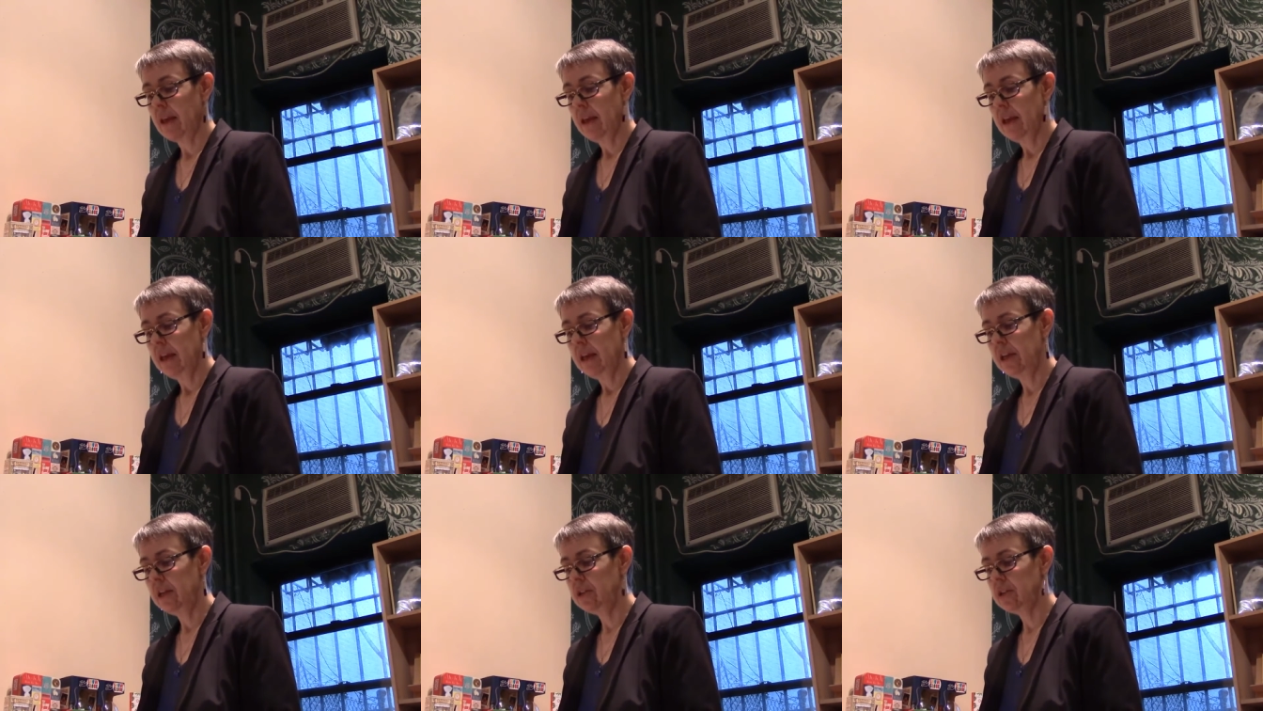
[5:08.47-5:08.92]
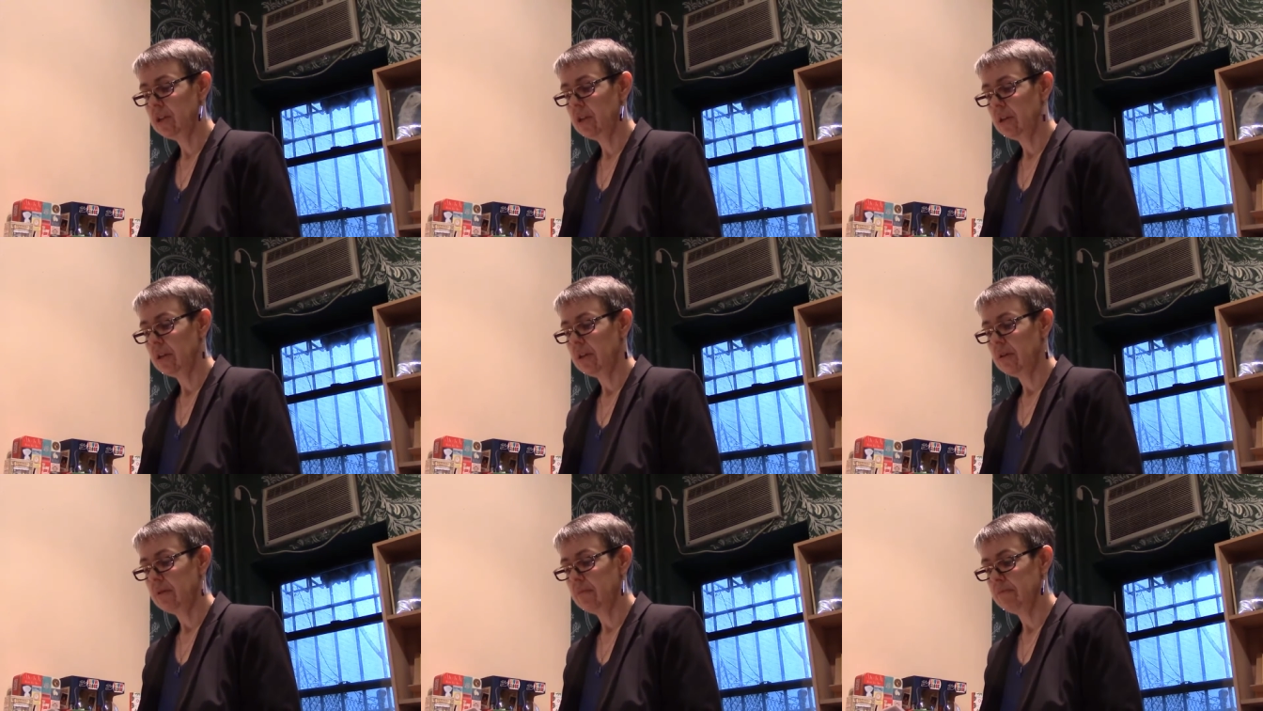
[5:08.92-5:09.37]
each
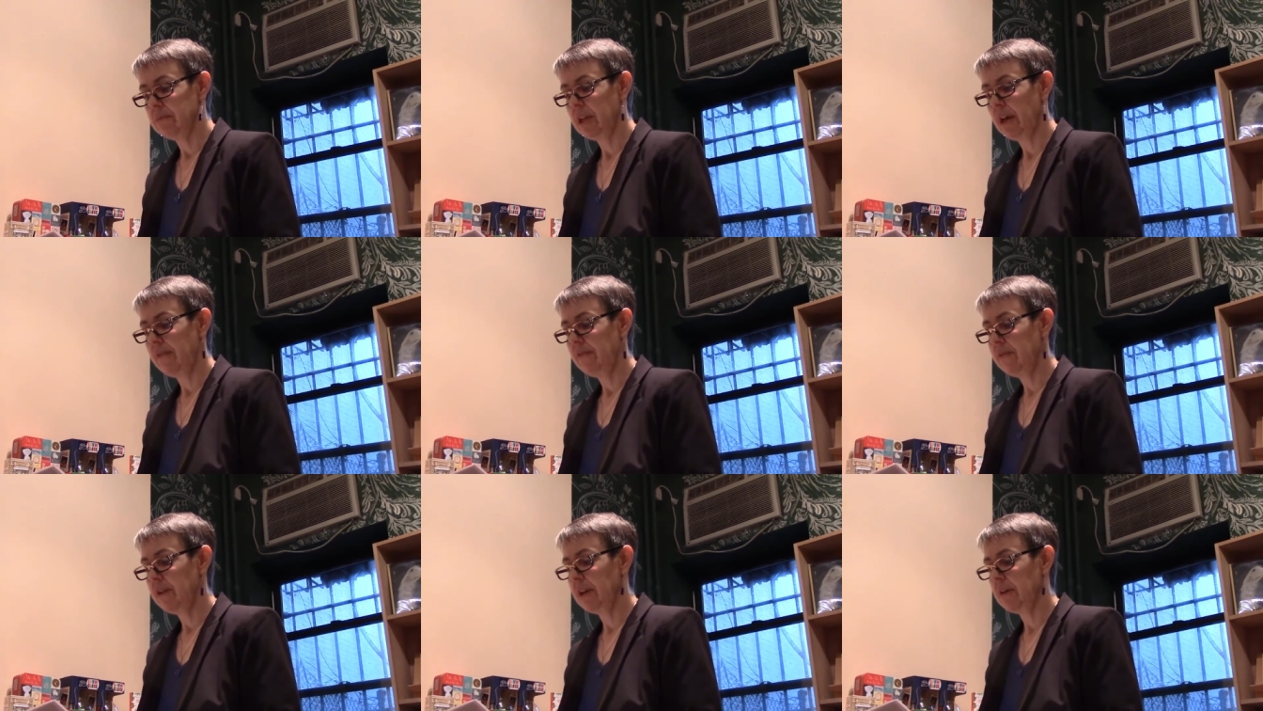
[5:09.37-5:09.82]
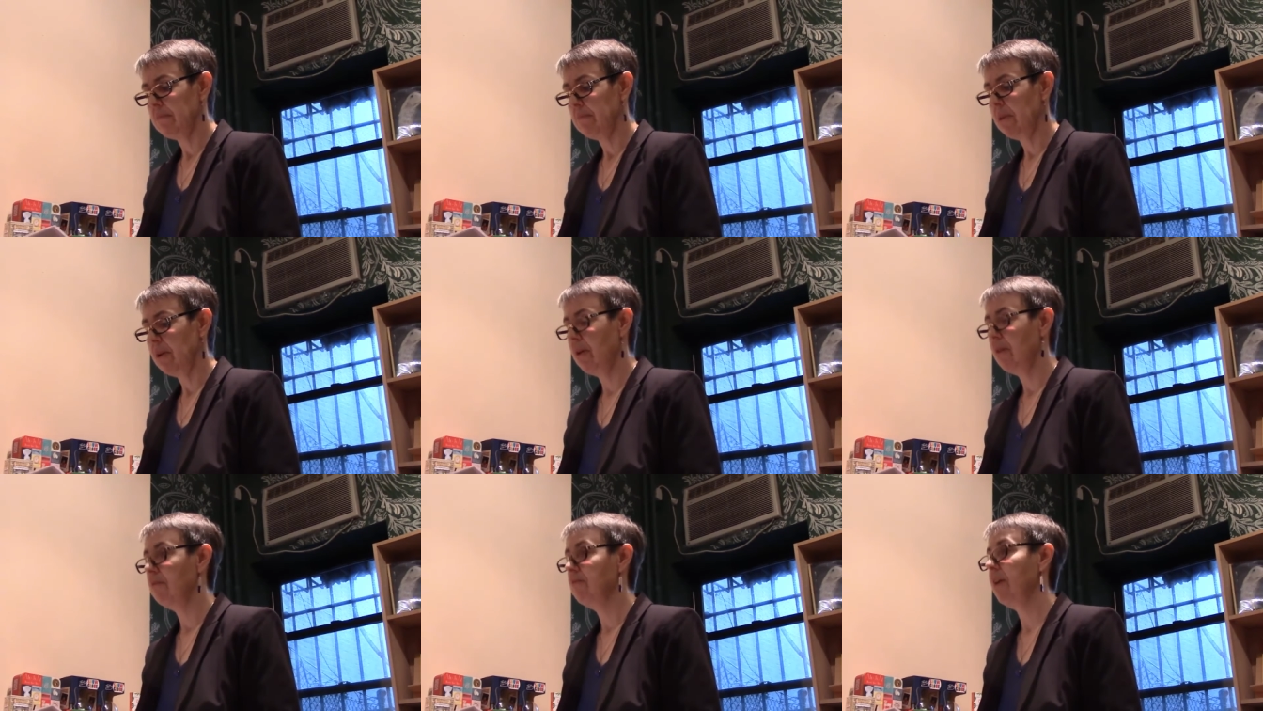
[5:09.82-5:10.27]
deafening
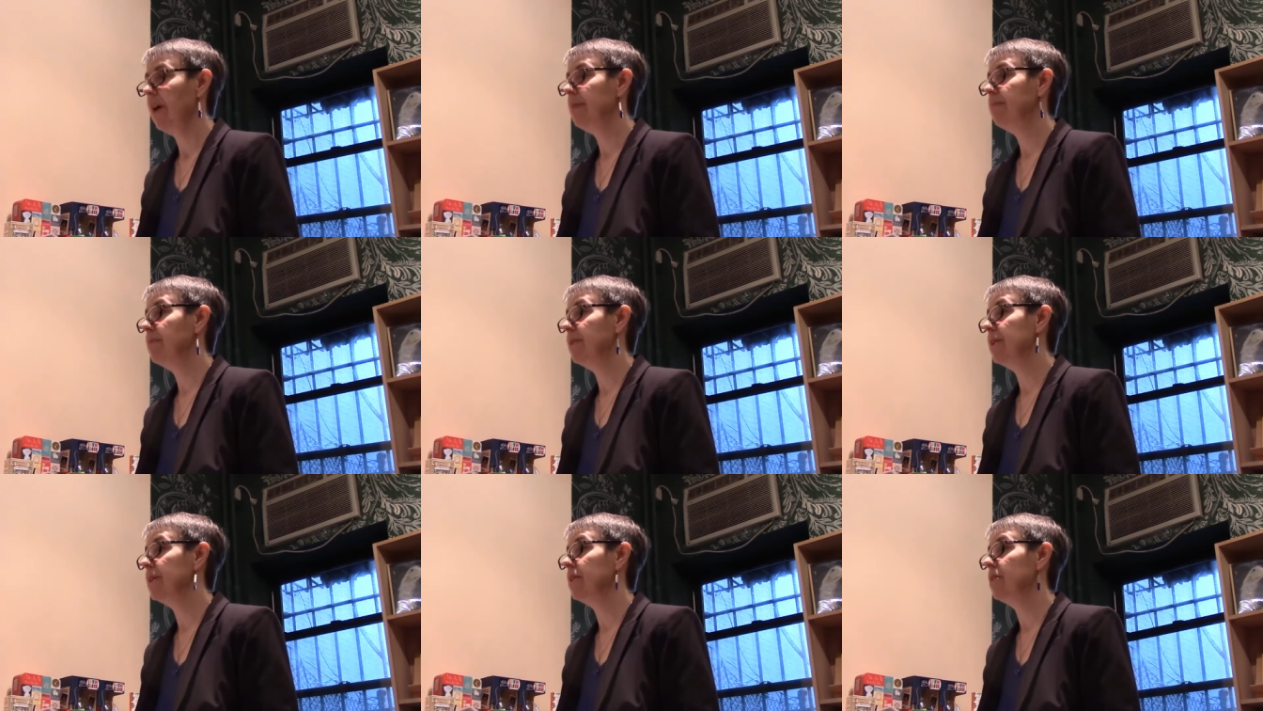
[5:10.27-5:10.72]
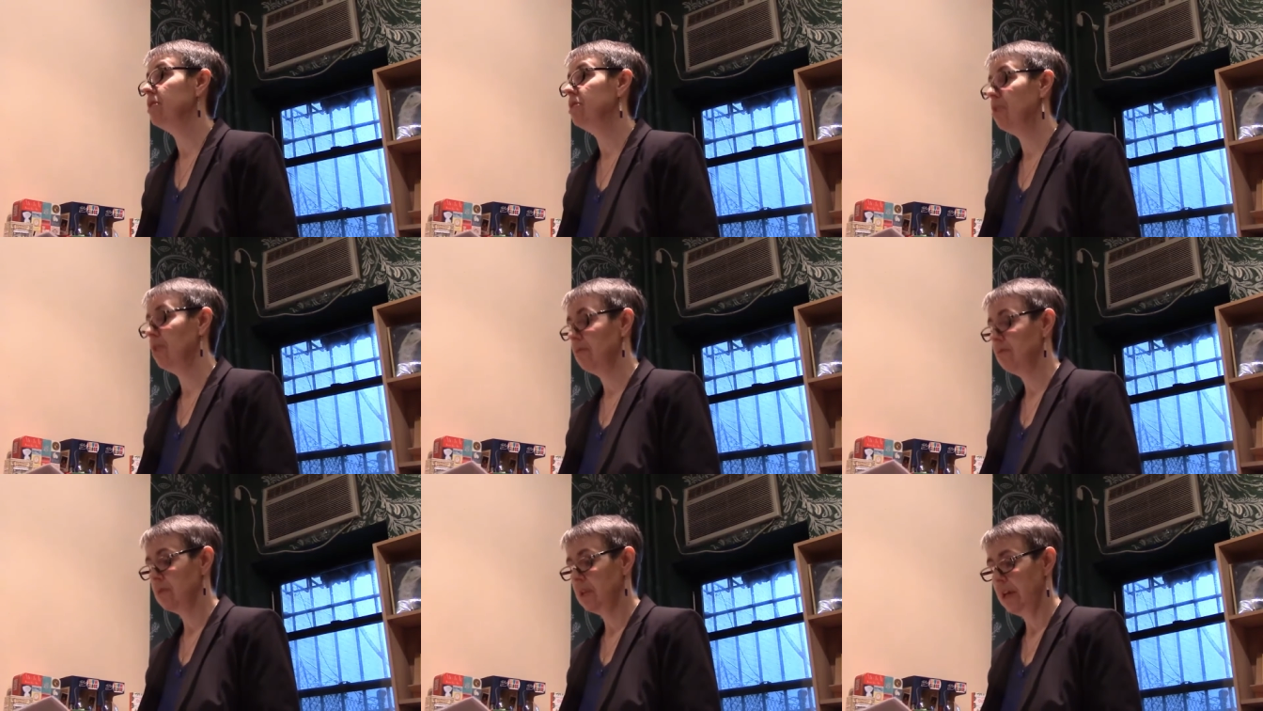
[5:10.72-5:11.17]
blow vibrating in
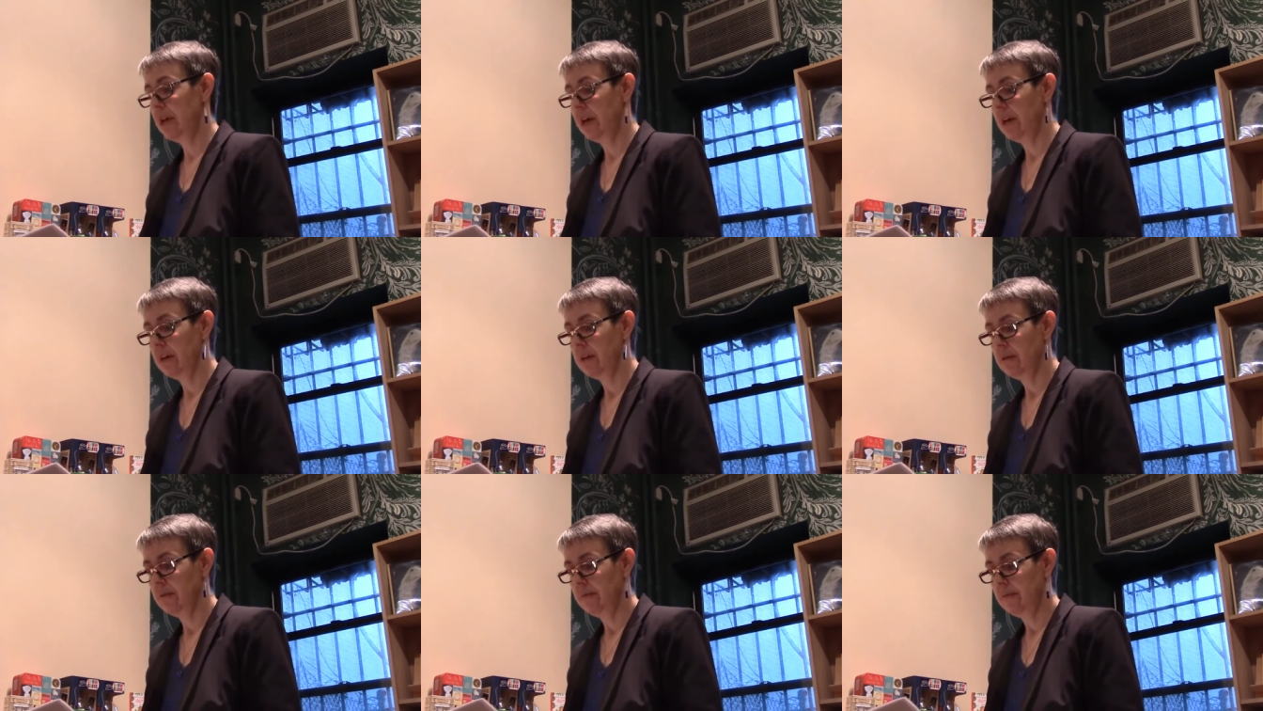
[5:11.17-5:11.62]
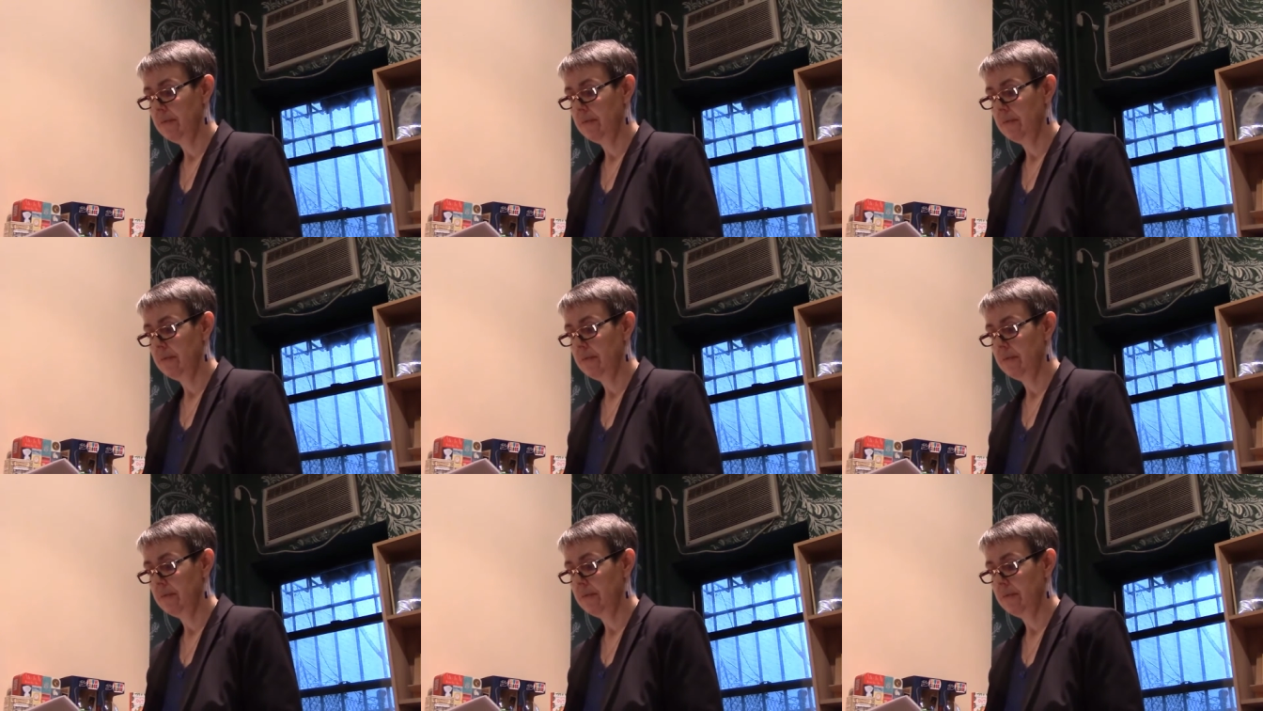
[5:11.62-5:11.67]
Joe's head.